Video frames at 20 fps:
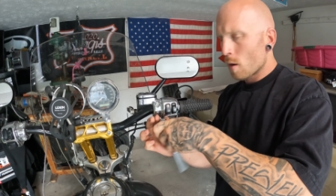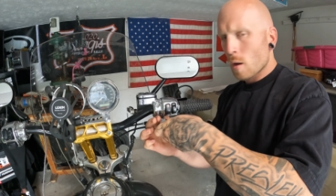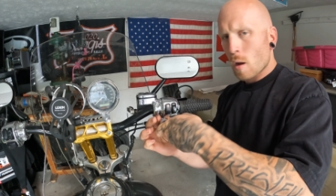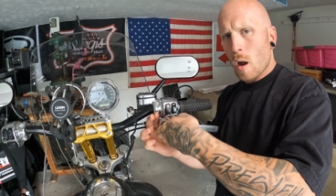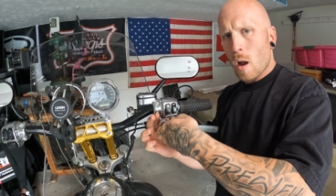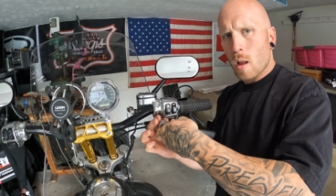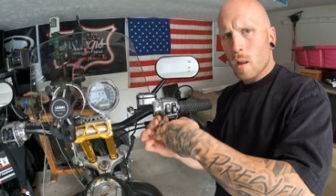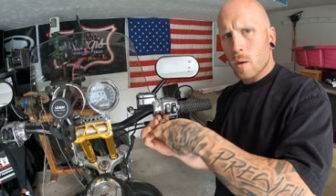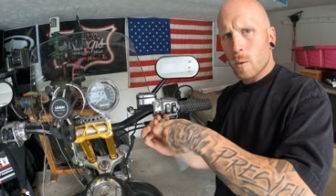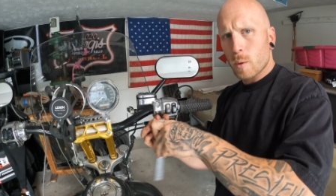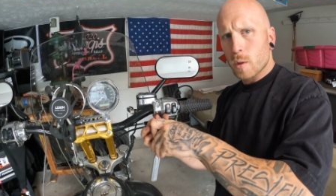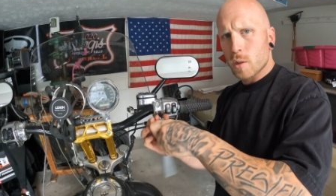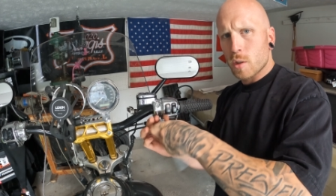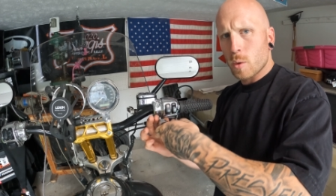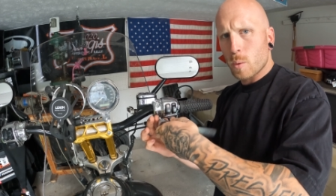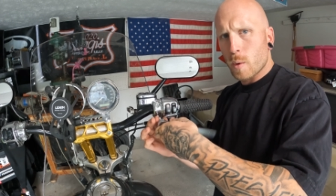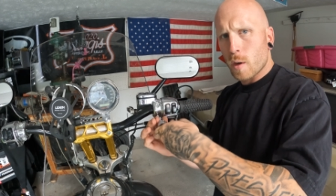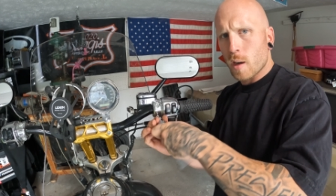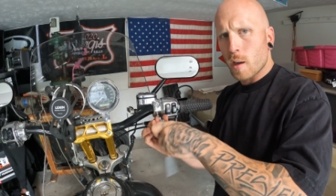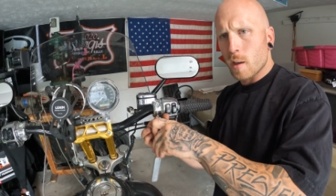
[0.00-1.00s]
Call it what
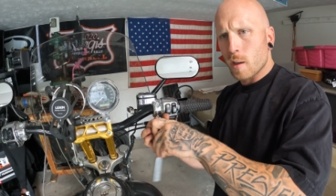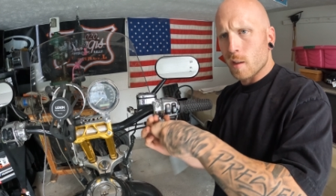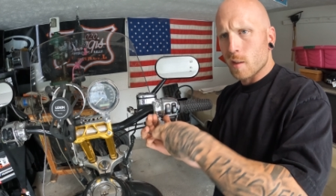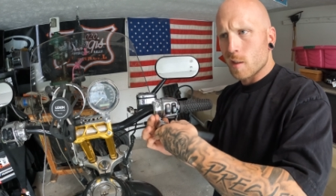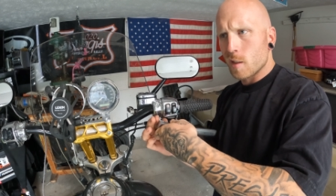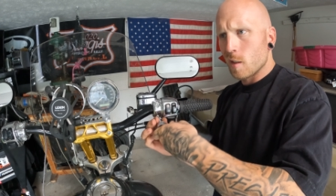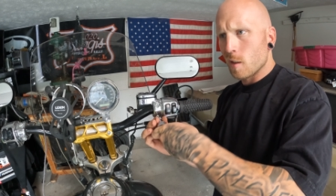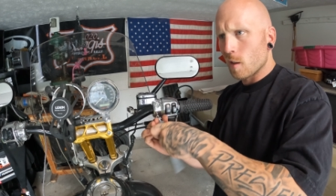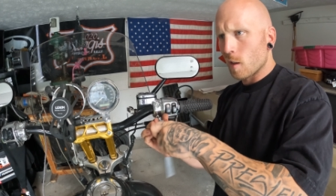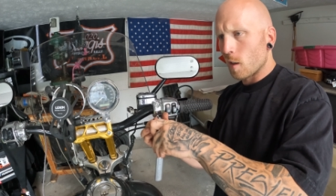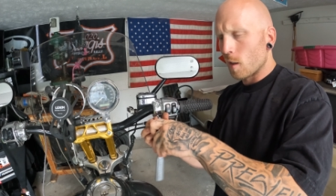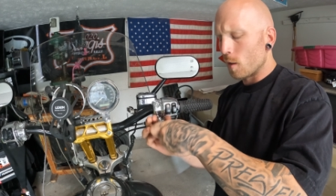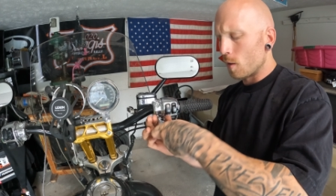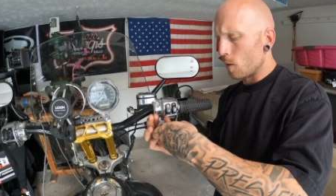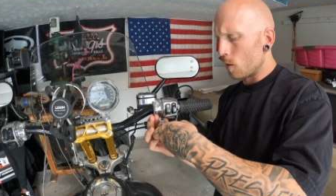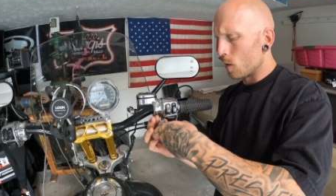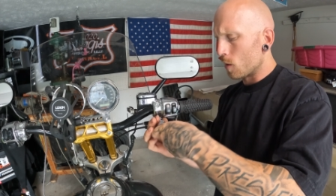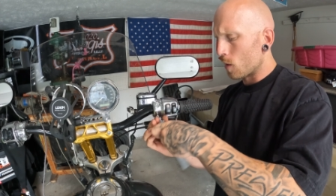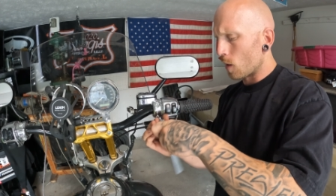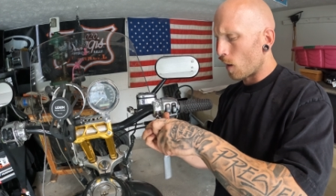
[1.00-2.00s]
you want, it's still gonna
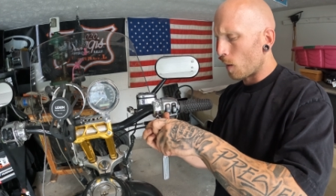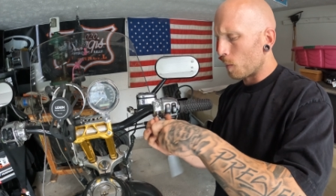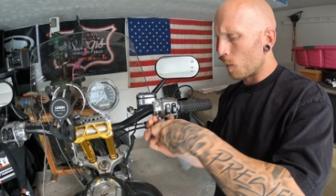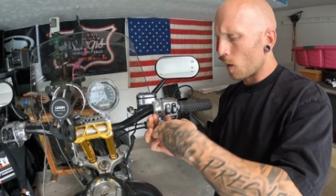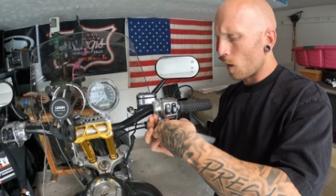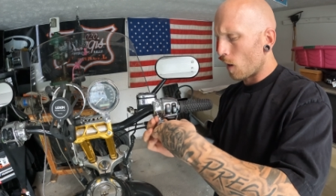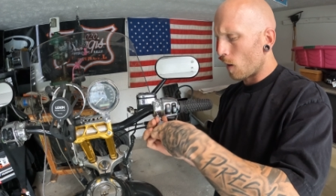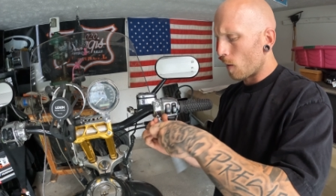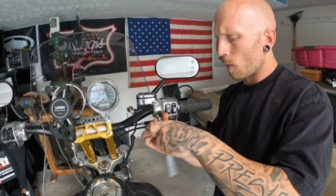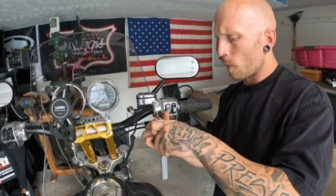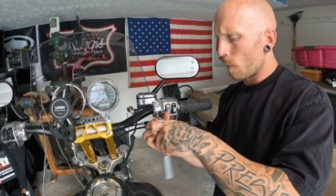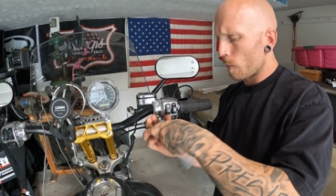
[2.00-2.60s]
do the same thing.